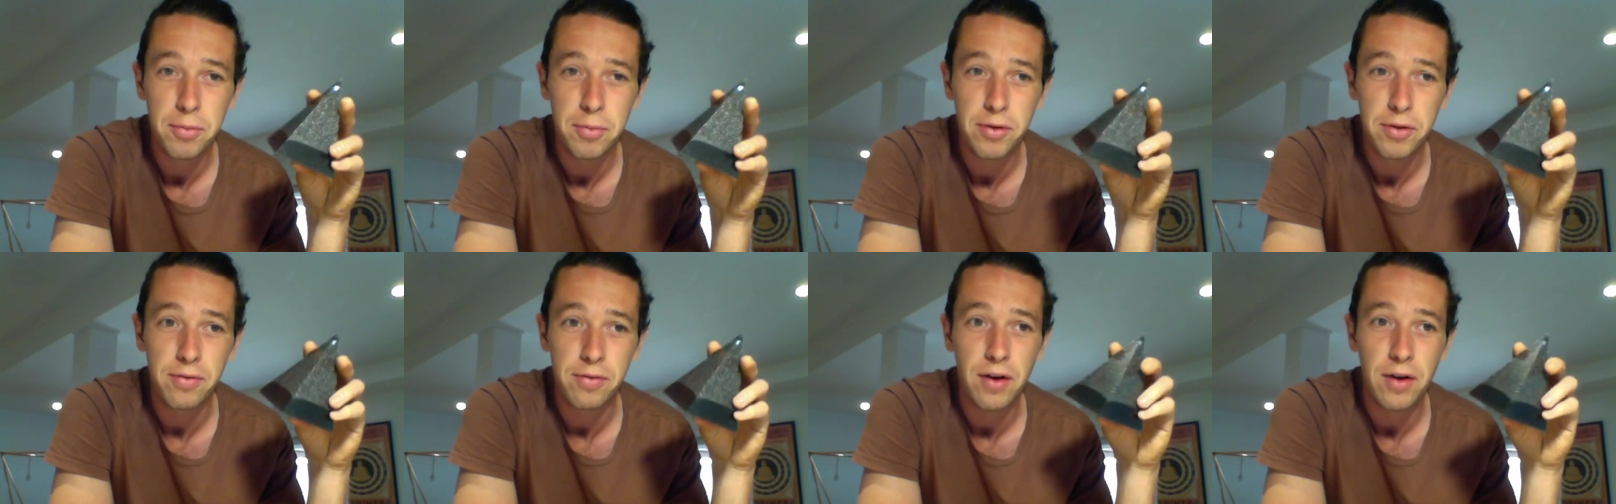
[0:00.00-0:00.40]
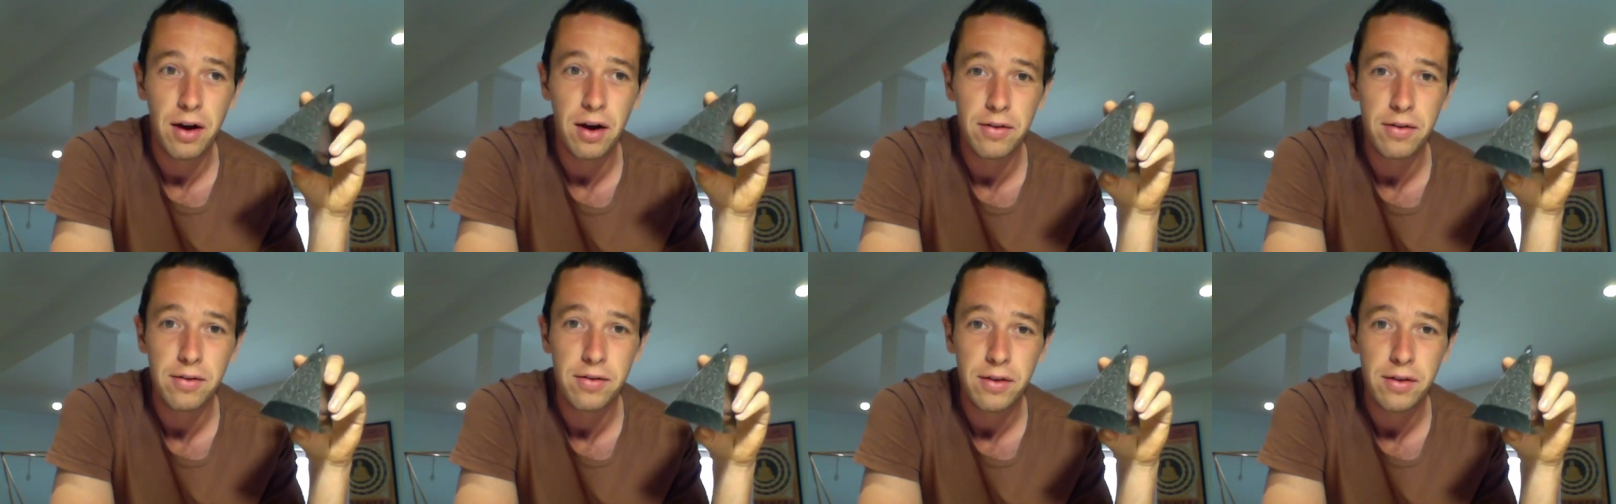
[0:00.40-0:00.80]
as
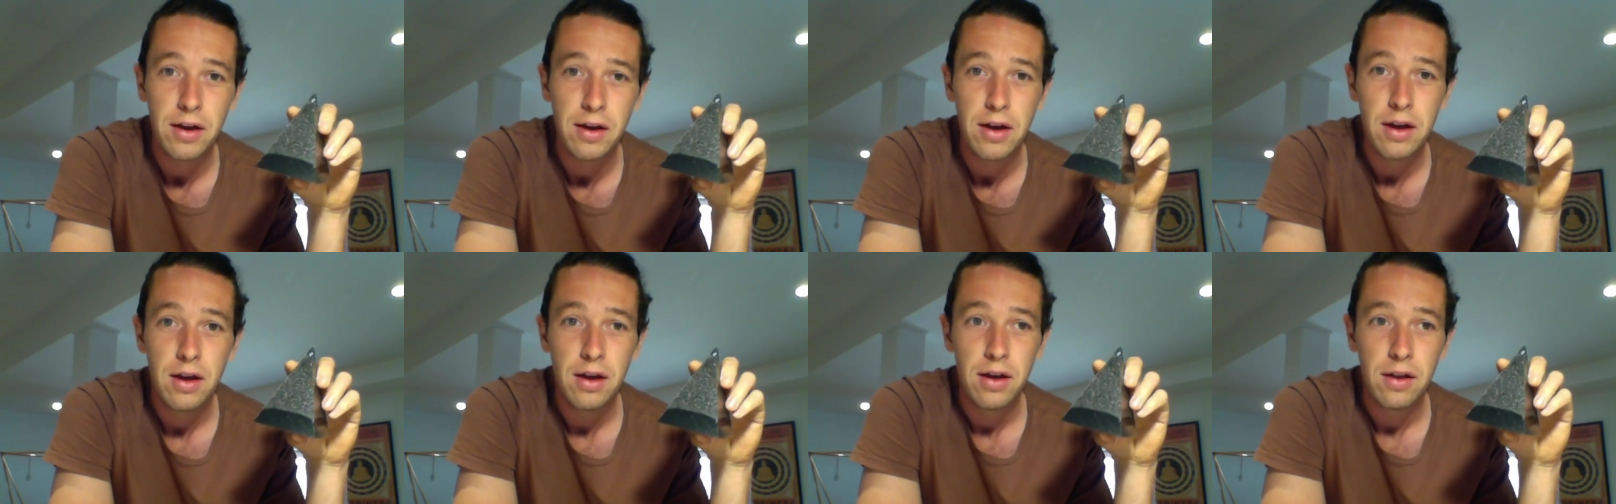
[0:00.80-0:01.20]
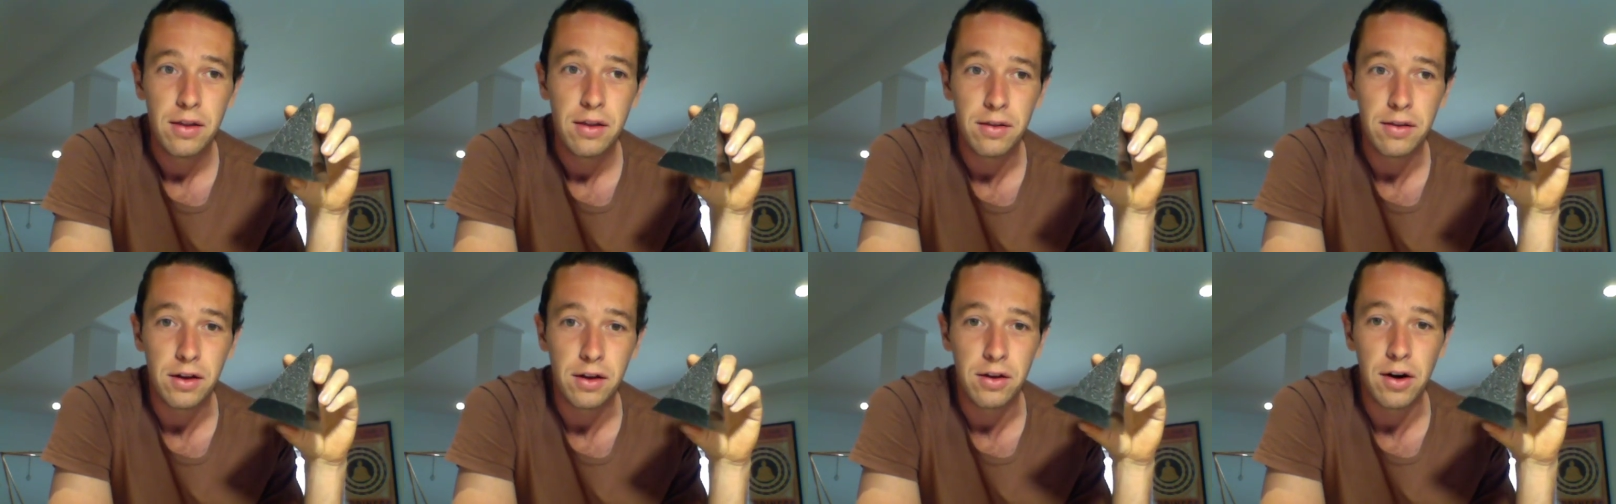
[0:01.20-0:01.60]
far as
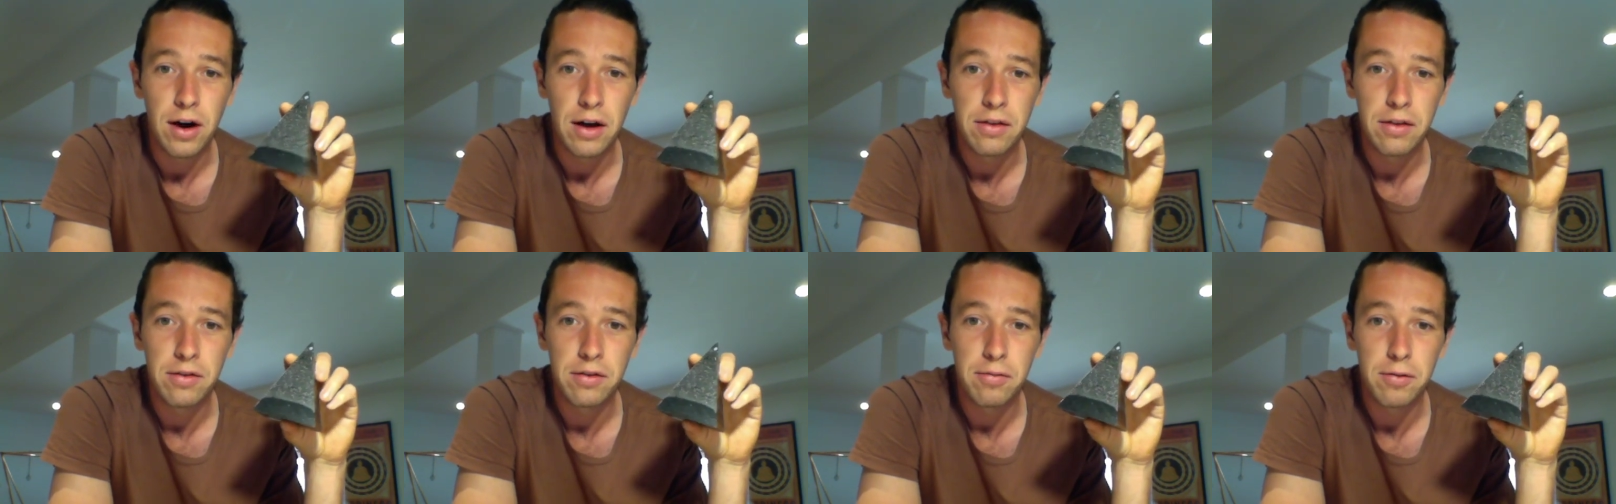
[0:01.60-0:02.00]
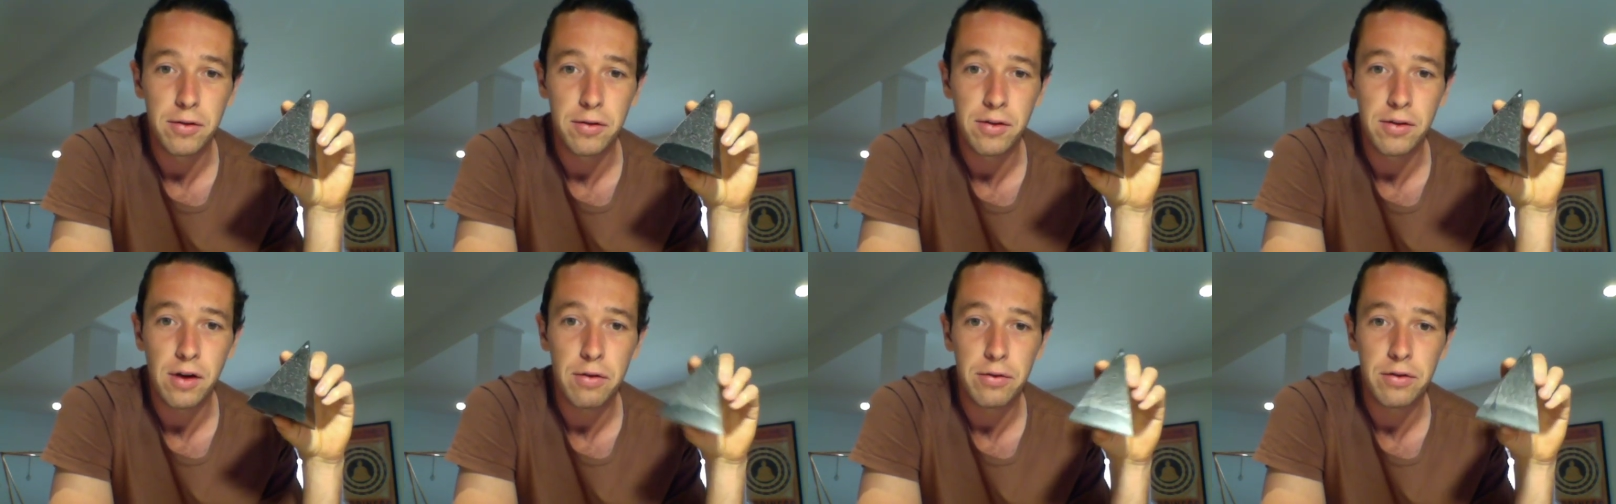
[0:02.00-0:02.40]
the kinds of
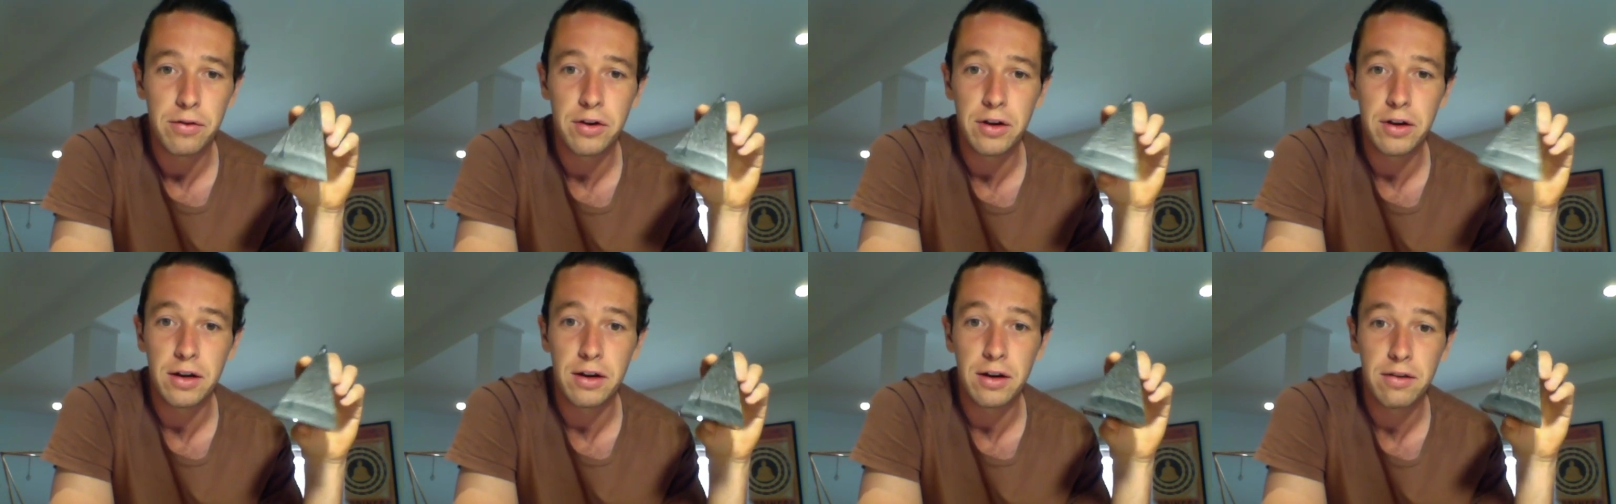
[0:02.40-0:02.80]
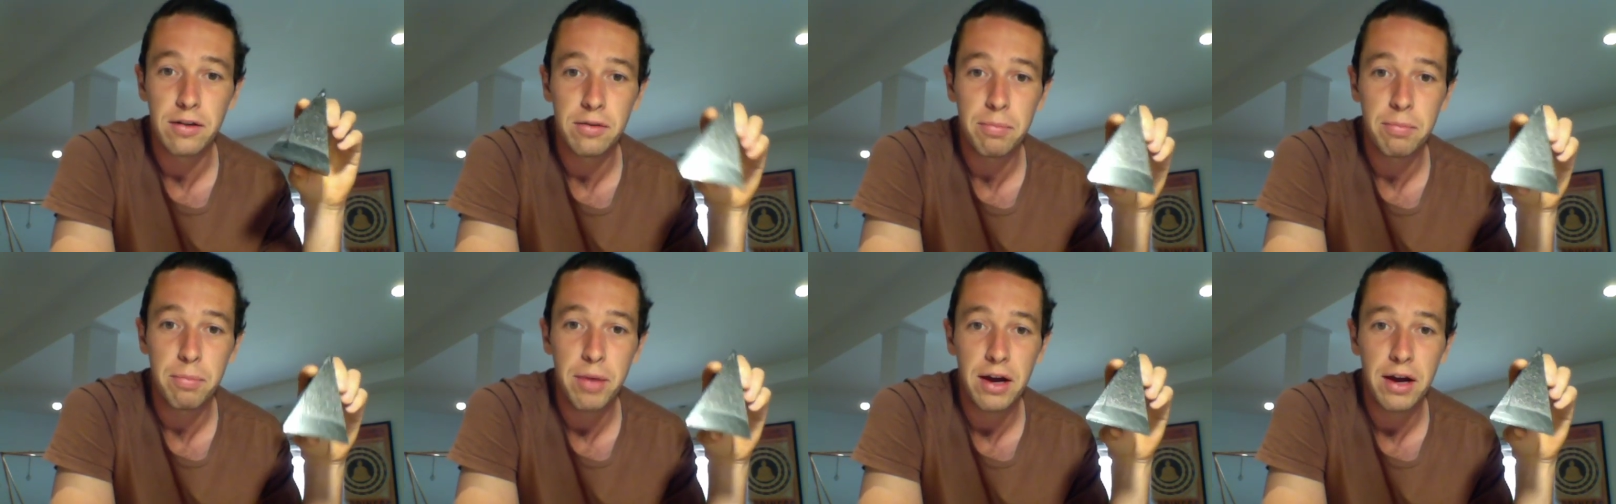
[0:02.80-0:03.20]
results you can
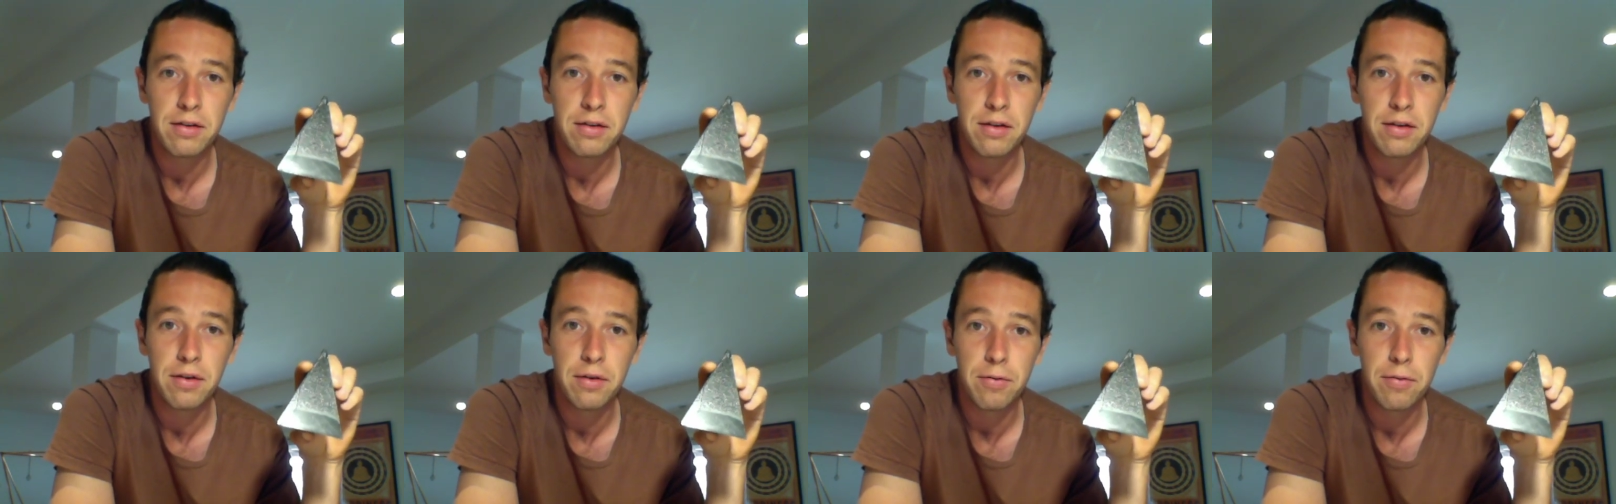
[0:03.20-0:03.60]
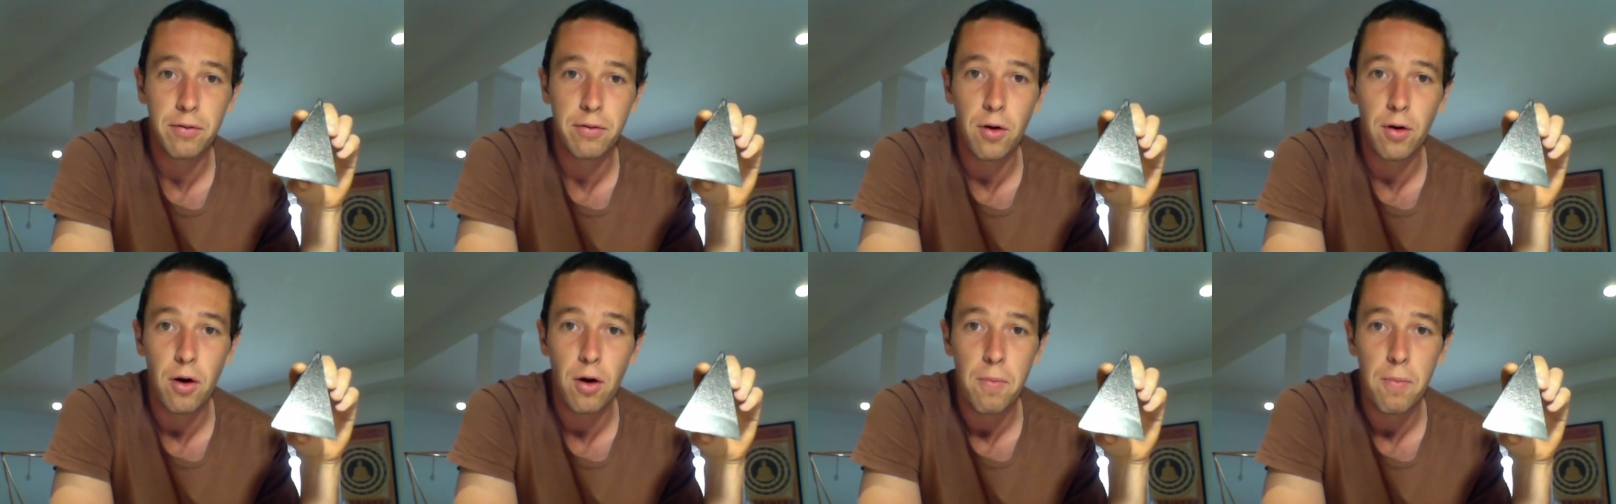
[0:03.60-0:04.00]
expect
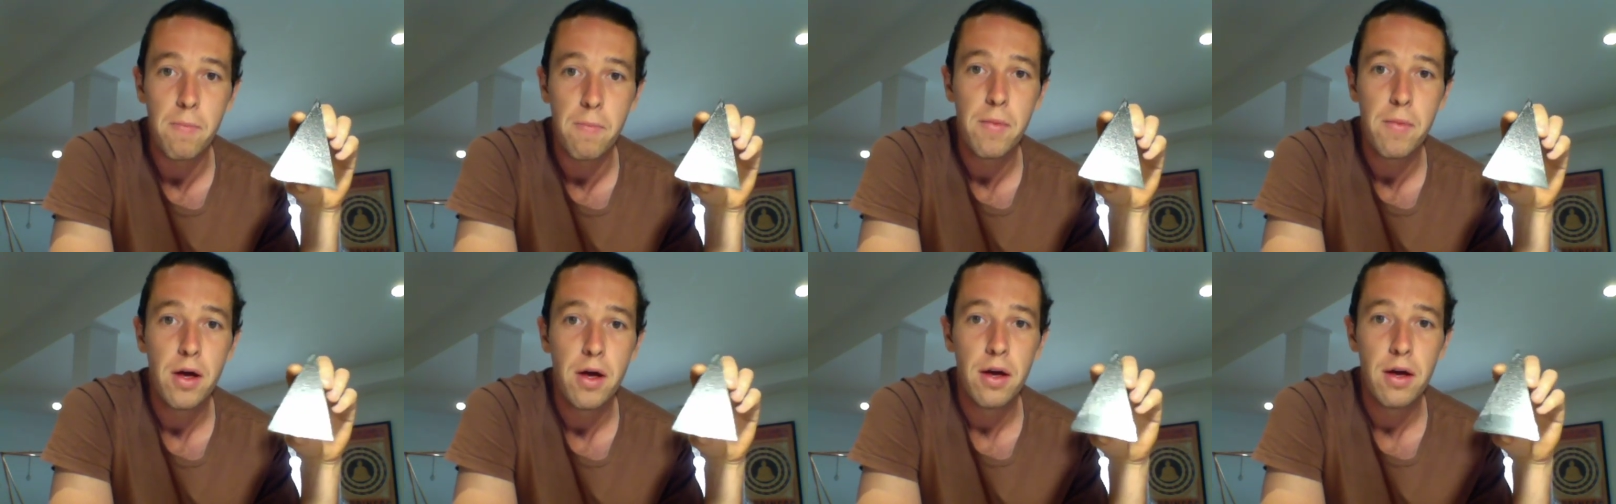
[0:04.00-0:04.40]
from